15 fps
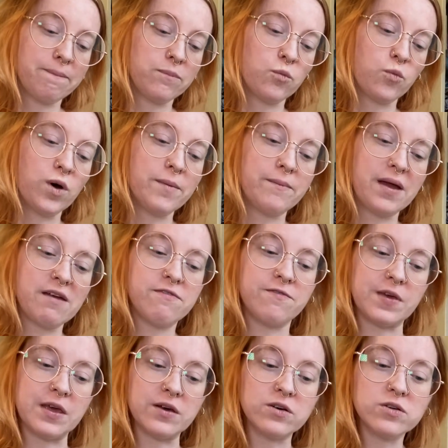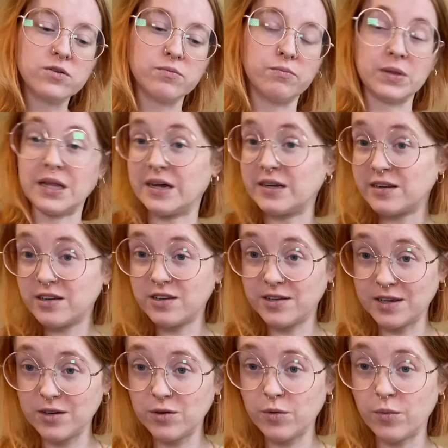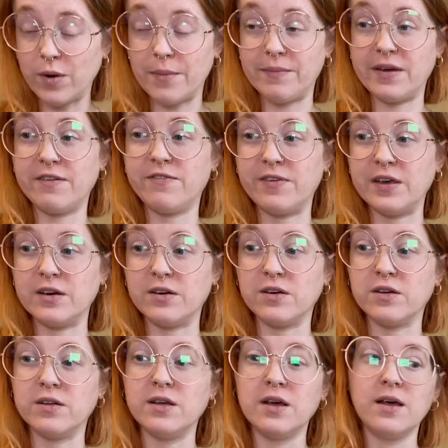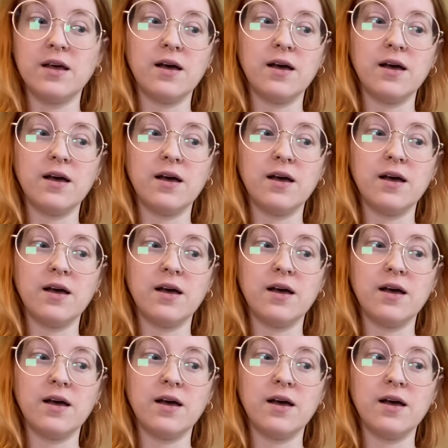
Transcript: What may feel blunt to you, what may feel,